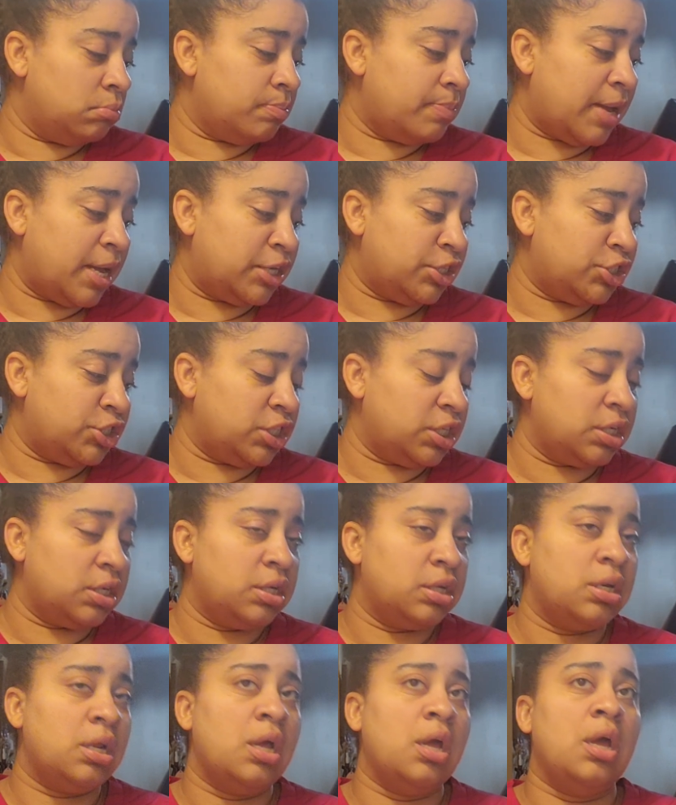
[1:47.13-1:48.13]

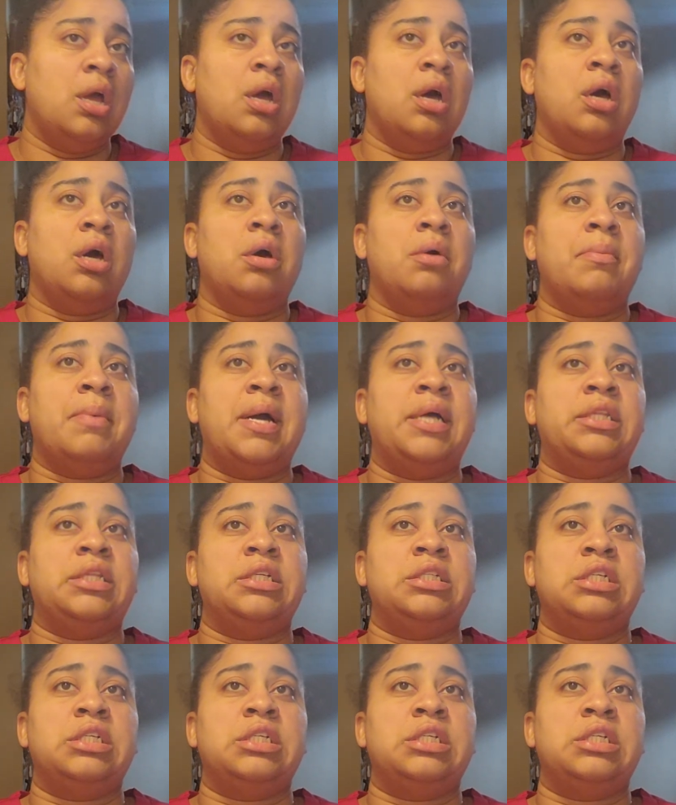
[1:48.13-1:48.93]
patient. After